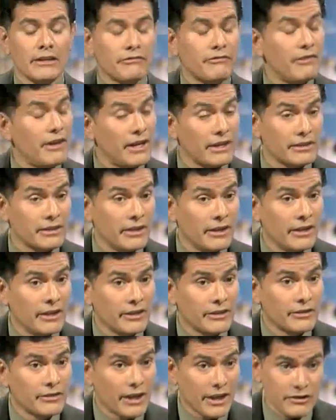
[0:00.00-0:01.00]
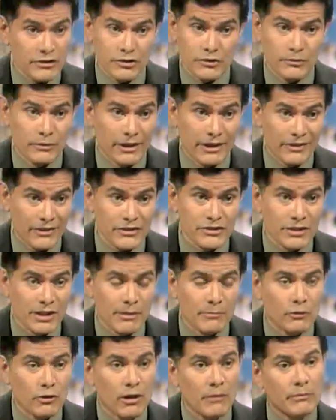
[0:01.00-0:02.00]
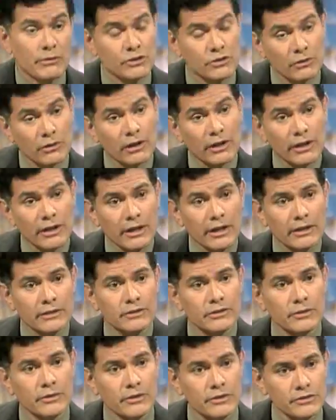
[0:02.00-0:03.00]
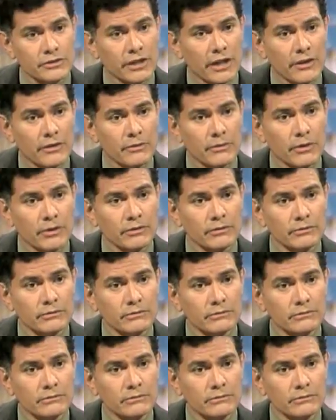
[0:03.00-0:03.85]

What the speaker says: in effect, you're not just running this time around, but you're looking ahead 2 years down the road?